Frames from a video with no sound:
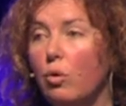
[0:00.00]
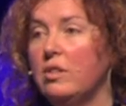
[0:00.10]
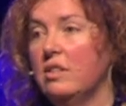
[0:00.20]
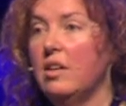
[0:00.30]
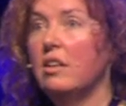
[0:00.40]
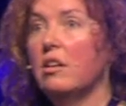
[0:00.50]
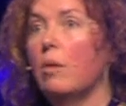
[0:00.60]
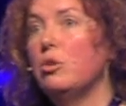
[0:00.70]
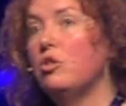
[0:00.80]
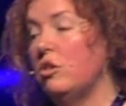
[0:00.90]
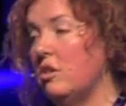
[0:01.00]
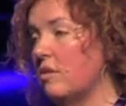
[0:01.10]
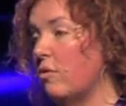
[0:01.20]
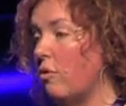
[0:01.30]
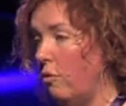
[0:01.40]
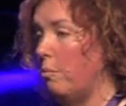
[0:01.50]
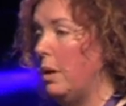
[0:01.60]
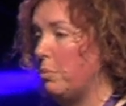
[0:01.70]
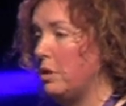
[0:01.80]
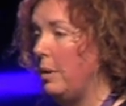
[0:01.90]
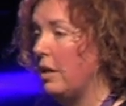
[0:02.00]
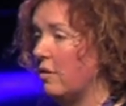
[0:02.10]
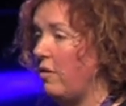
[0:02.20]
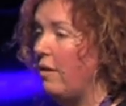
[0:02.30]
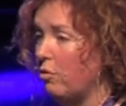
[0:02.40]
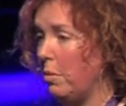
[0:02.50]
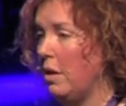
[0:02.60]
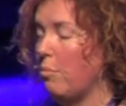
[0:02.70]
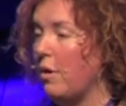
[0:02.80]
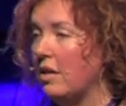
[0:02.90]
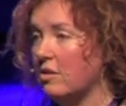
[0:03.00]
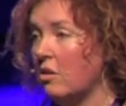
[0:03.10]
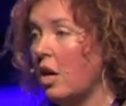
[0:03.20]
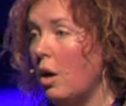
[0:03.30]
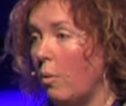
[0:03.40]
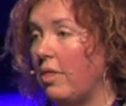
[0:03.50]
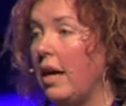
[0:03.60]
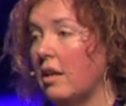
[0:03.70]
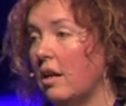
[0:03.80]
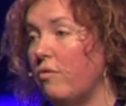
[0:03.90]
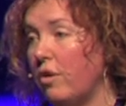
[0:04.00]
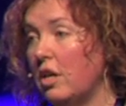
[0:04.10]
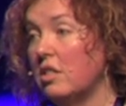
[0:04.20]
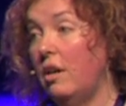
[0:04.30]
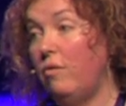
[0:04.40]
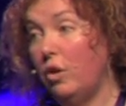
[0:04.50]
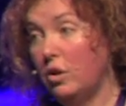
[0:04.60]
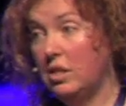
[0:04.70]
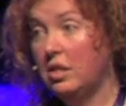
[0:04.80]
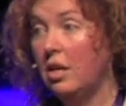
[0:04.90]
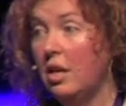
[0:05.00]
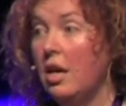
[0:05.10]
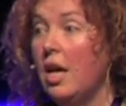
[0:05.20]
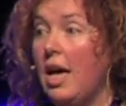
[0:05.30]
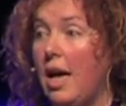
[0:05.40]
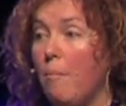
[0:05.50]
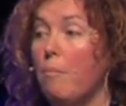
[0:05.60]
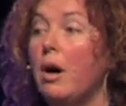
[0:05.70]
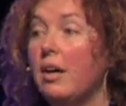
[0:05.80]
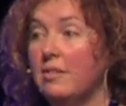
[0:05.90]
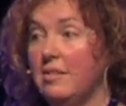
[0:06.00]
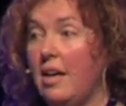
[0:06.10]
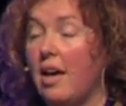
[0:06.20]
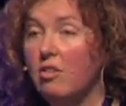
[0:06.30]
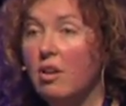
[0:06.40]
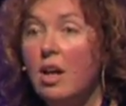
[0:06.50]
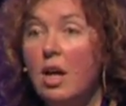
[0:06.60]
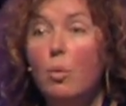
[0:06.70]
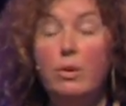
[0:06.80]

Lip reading: and those exciting opportunities, from my perspective, have to be embraced with that kind of very diverse mindset,